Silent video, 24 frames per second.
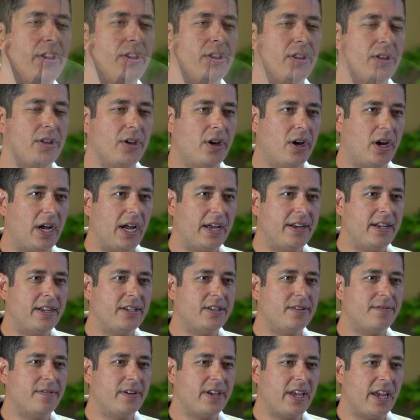the
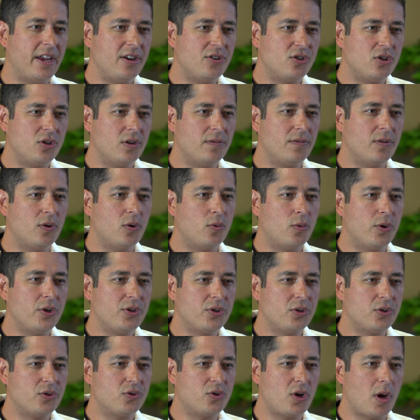identification of an
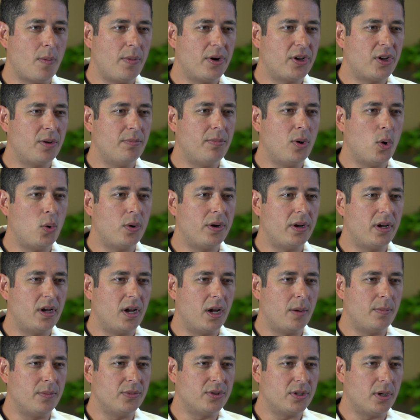original Straumann component
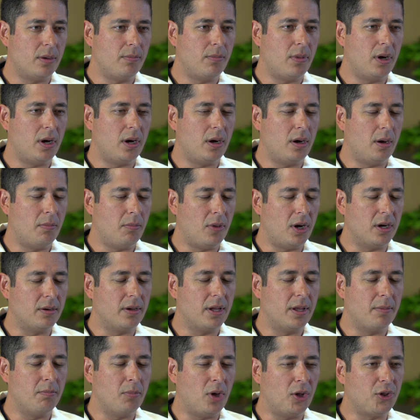comes among,
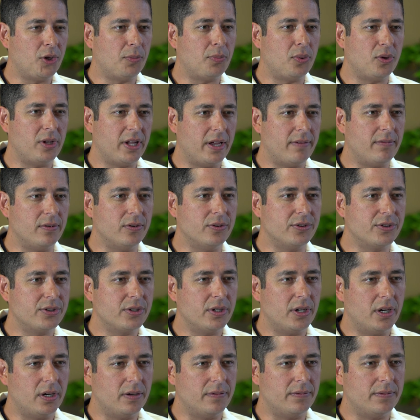among, in multiple
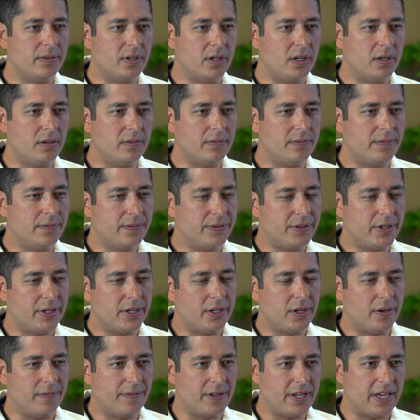levels of, of, the,
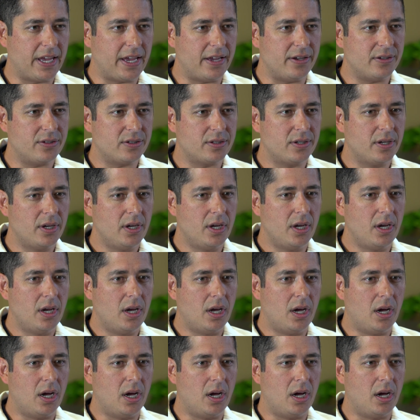of the case.
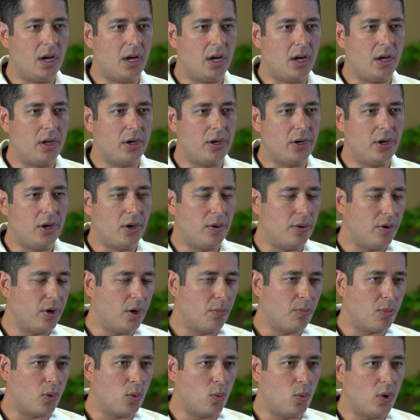Uh, no,
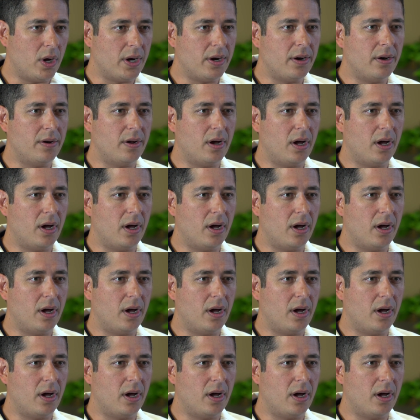number one,